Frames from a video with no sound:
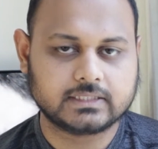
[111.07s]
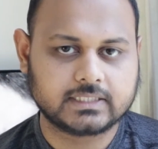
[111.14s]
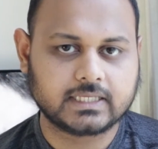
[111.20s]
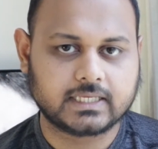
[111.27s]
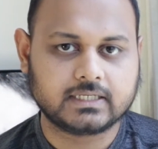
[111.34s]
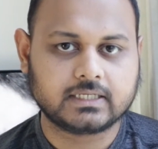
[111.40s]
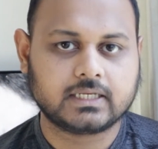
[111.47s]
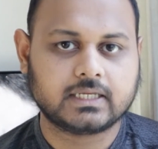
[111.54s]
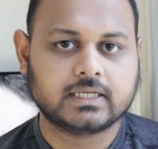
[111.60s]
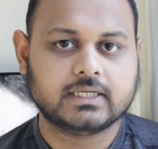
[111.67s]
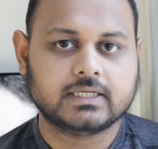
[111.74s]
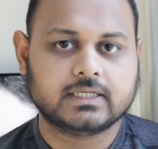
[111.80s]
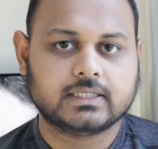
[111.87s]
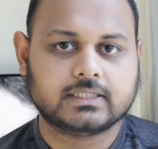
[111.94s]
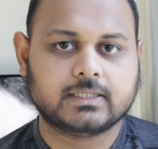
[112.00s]
Then
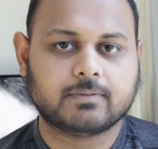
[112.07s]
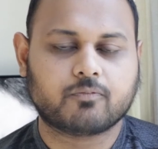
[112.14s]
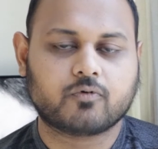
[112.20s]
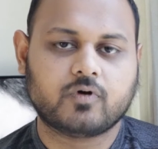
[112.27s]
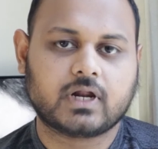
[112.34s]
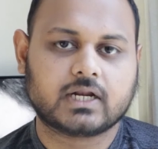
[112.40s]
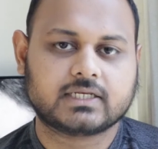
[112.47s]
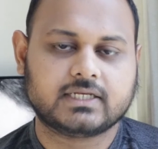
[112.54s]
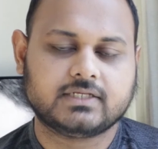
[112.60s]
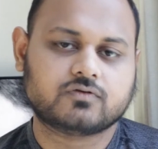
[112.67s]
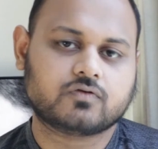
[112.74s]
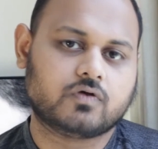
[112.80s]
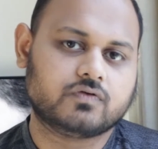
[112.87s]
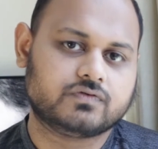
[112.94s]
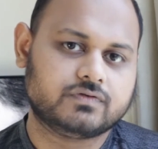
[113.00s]
the product is
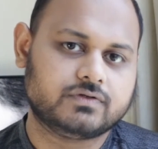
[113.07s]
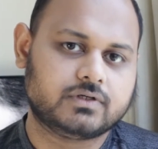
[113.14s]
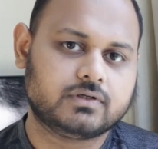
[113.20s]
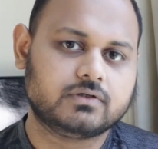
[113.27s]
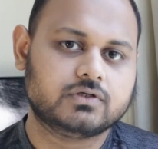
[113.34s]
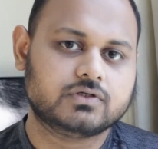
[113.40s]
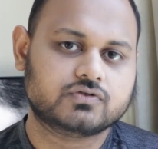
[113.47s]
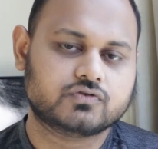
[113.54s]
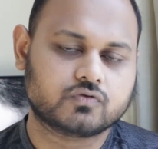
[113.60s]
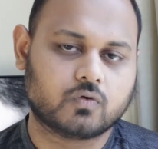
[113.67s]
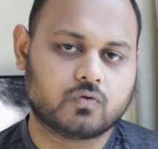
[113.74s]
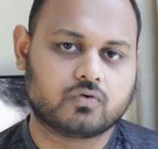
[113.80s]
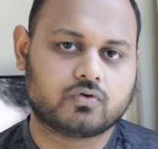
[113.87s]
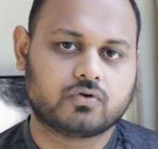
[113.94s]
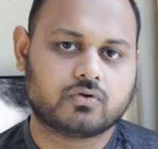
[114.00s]
considered
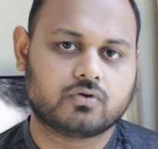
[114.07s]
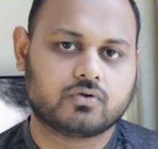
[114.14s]
sold.